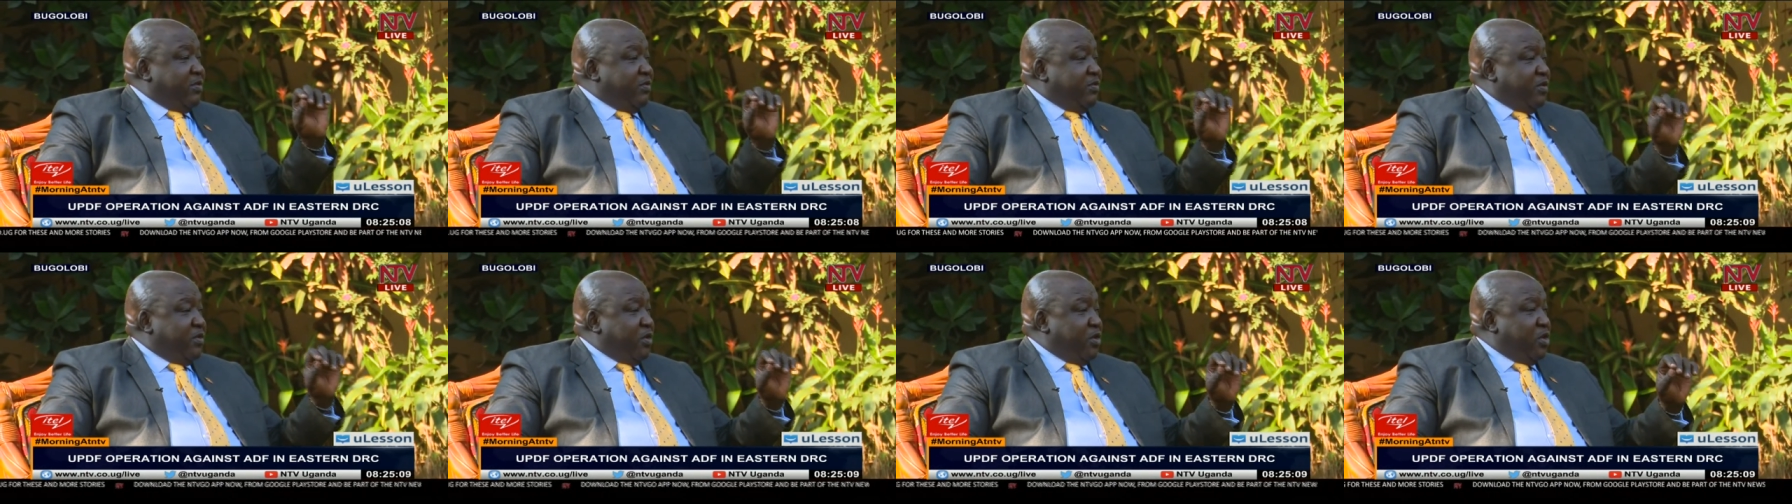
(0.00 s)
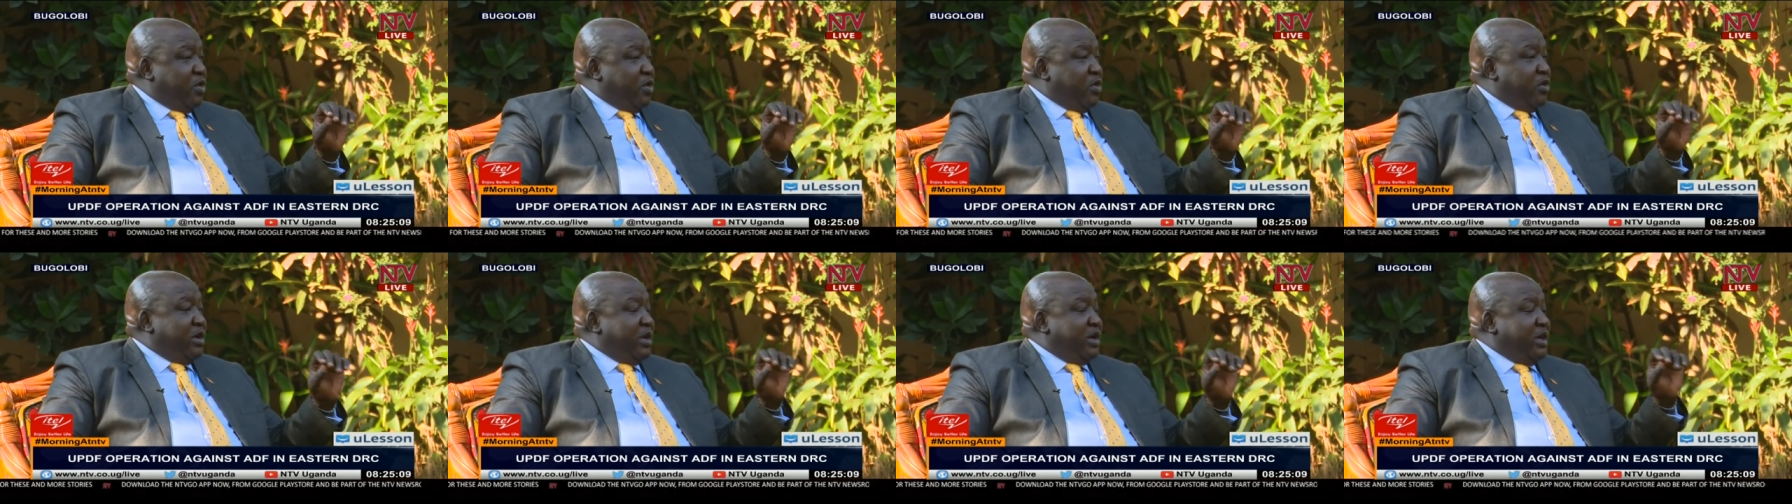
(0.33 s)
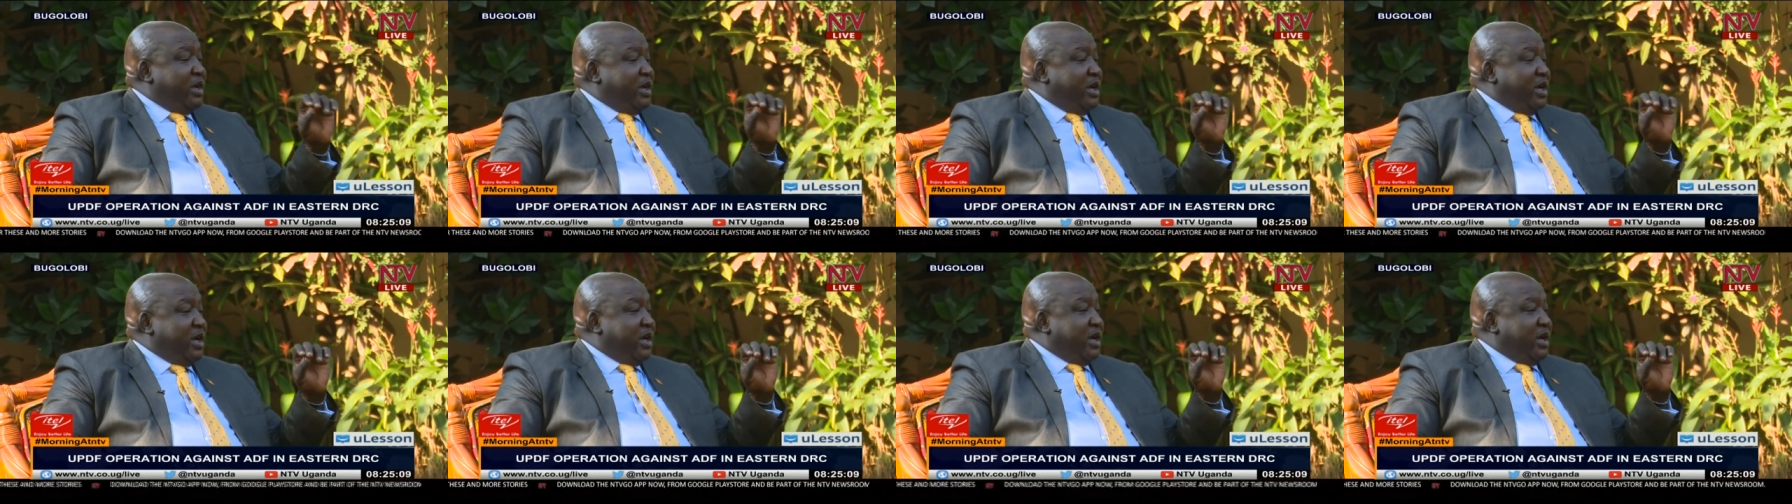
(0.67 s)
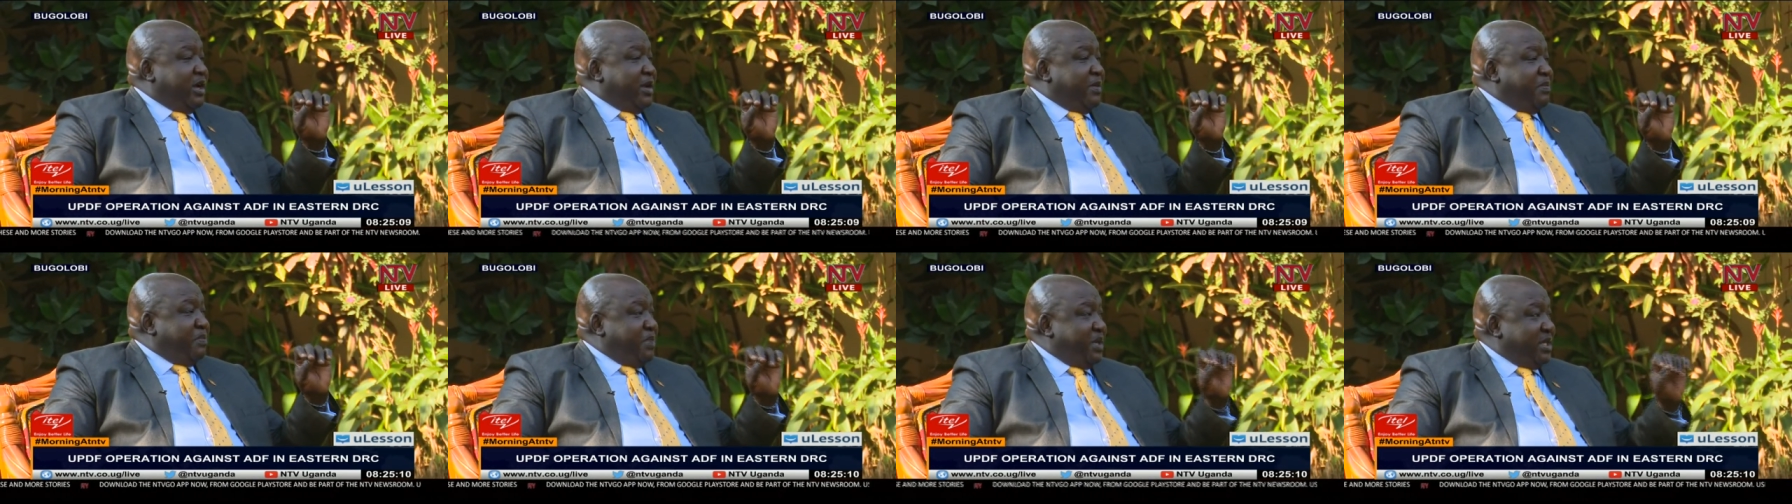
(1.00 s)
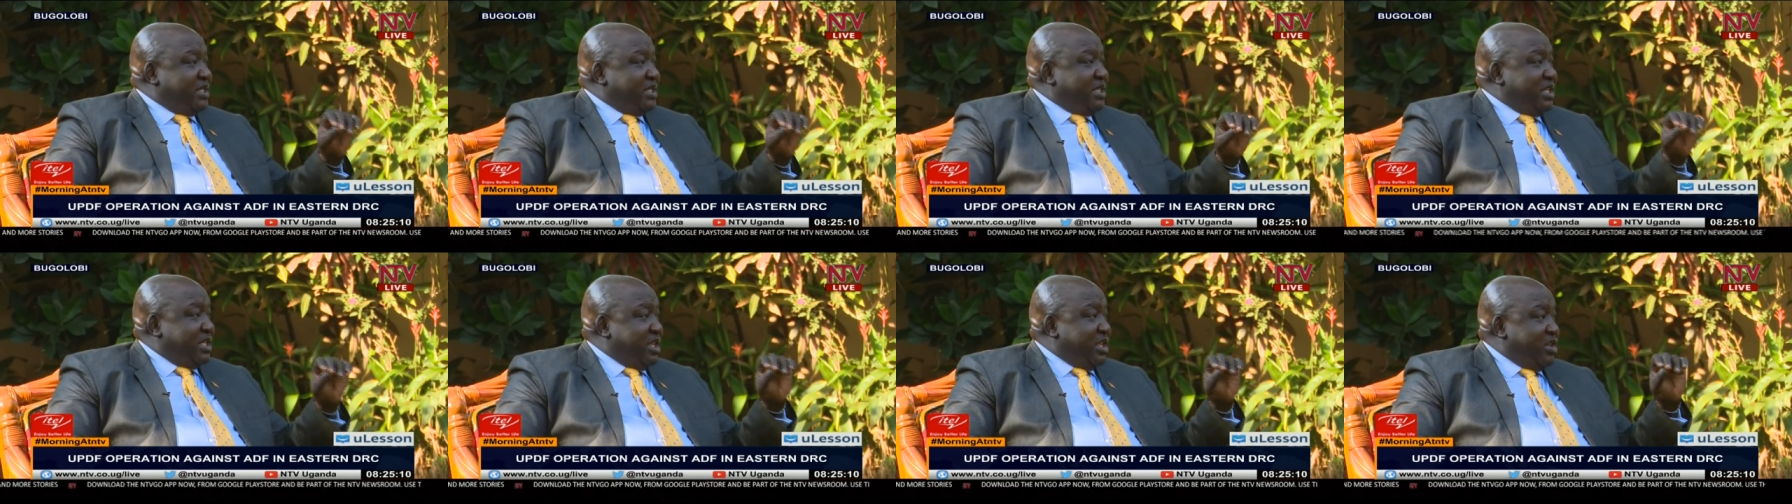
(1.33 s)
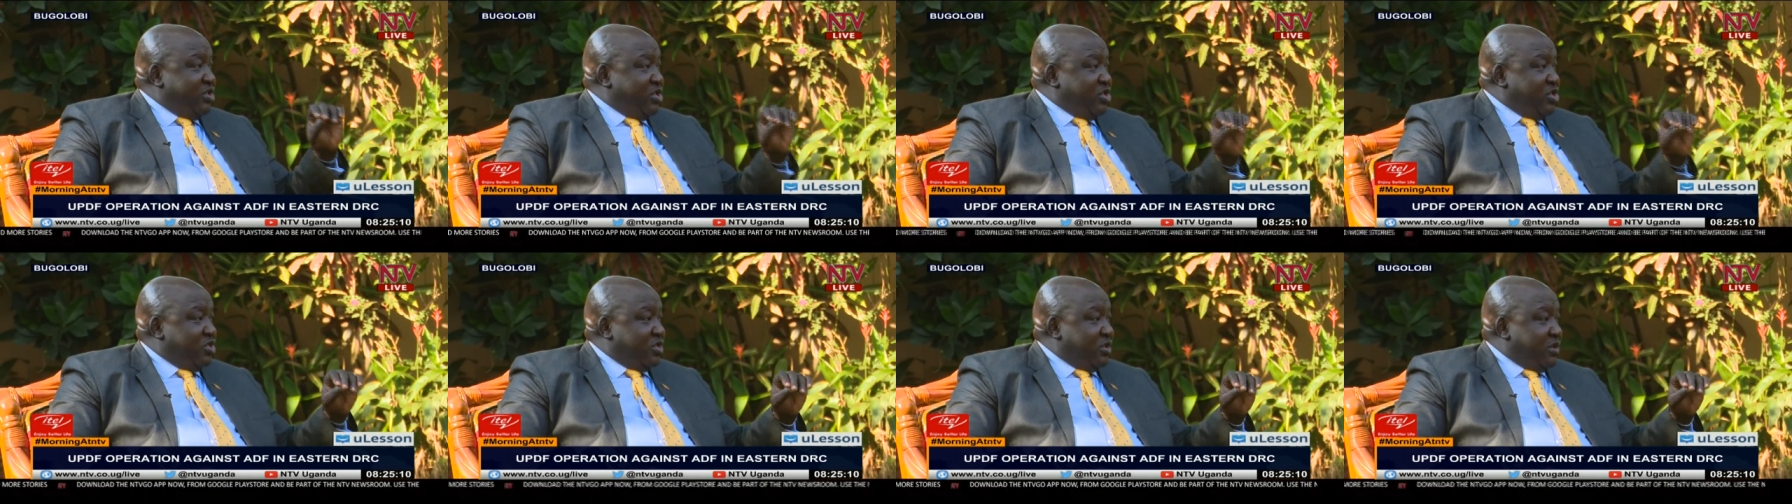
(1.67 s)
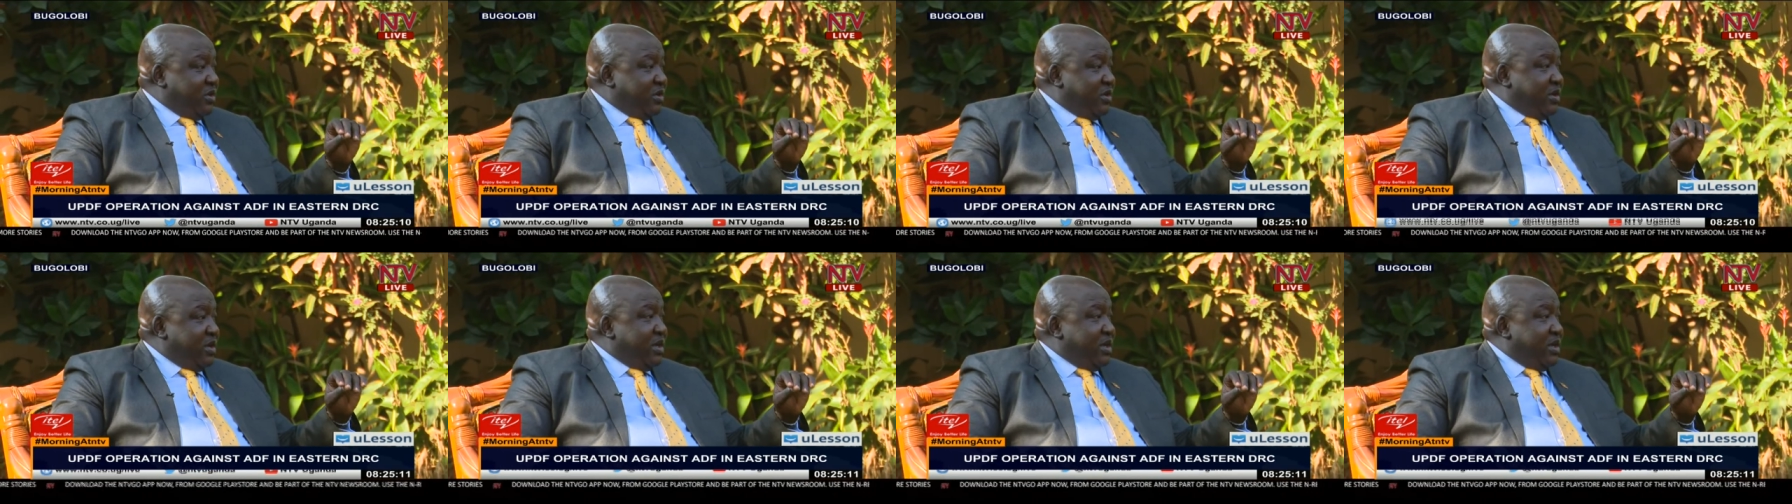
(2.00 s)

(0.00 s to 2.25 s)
for uh, peace in the region,